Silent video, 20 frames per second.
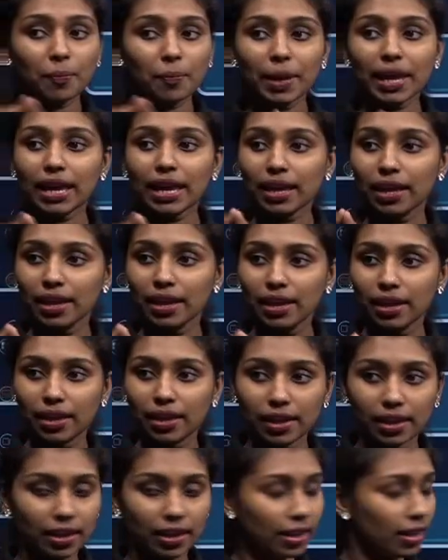be
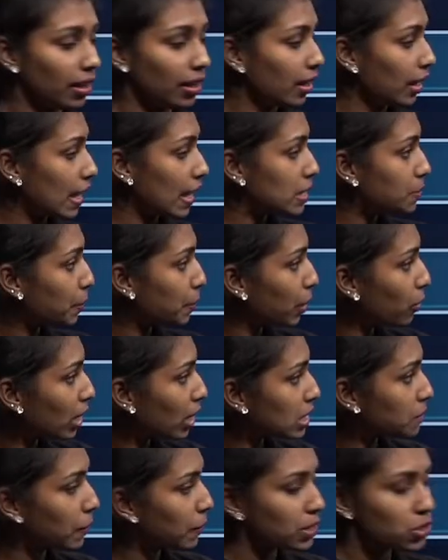sp or
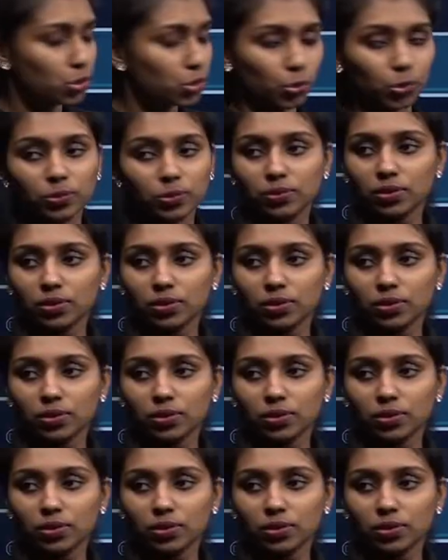sp2?